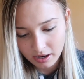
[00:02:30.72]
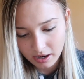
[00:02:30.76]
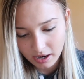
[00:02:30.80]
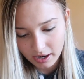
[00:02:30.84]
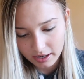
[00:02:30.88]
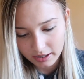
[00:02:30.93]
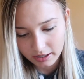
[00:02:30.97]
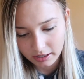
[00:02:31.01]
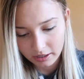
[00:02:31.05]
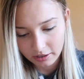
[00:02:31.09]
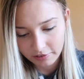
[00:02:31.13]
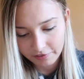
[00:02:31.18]

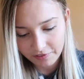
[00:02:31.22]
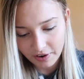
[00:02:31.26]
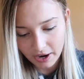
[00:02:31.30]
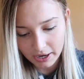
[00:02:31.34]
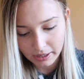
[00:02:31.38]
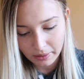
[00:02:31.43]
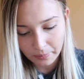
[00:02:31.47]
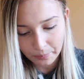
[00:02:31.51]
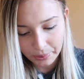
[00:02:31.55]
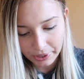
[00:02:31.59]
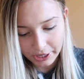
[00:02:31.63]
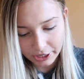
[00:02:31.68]
I need to
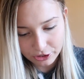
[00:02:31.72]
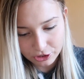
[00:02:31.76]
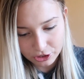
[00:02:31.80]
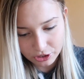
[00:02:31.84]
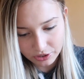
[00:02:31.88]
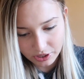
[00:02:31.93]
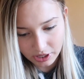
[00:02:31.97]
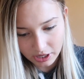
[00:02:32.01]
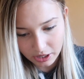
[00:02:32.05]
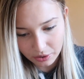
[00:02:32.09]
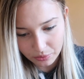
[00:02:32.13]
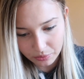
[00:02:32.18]
find a picture
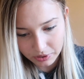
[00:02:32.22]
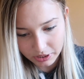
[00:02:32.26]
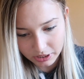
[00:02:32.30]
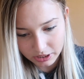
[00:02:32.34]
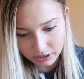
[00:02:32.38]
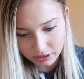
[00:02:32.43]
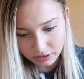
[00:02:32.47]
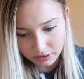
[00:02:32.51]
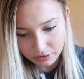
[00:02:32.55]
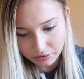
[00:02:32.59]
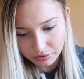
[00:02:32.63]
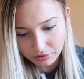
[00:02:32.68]
that I want to
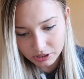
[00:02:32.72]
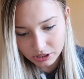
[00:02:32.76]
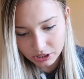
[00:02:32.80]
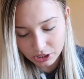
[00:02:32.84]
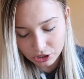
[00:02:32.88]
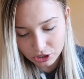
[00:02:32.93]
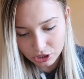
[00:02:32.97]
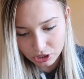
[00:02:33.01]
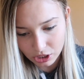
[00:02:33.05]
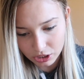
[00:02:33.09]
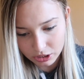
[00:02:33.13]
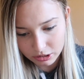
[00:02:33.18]
use to
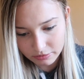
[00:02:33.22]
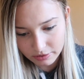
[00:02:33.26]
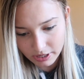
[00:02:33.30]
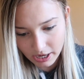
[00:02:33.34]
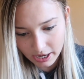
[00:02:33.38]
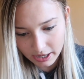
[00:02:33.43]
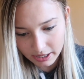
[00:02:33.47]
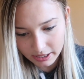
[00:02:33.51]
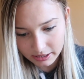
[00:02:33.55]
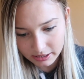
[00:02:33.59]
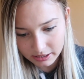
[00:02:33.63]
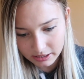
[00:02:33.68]
show you
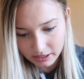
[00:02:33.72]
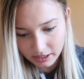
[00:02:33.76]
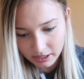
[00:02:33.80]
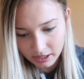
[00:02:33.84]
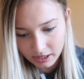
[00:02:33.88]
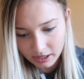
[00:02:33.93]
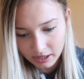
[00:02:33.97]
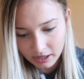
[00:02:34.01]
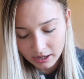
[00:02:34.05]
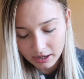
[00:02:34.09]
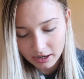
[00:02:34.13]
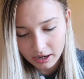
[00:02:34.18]
guys.
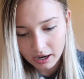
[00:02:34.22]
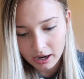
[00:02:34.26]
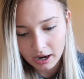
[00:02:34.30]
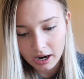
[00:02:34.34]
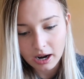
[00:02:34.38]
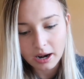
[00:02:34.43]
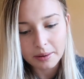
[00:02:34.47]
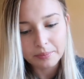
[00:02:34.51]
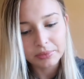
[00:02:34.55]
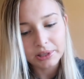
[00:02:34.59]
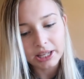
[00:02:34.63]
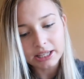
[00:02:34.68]

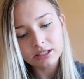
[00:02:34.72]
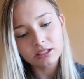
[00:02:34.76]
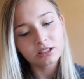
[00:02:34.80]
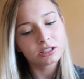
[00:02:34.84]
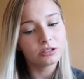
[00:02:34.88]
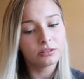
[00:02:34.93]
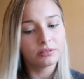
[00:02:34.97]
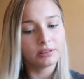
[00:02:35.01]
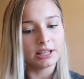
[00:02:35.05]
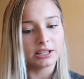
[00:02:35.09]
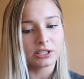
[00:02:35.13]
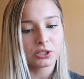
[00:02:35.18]
Let's
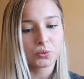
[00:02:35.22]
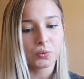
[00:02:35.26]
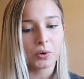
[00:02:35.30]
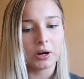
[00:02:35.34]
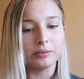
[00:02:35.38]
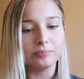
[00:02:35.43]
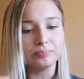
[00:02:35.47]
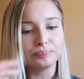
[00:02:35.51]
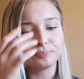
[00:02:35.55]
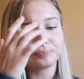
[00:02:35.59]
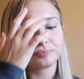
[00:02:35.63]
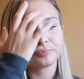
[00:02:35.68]
do this
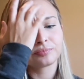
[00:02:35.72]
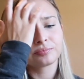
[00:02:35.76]
one.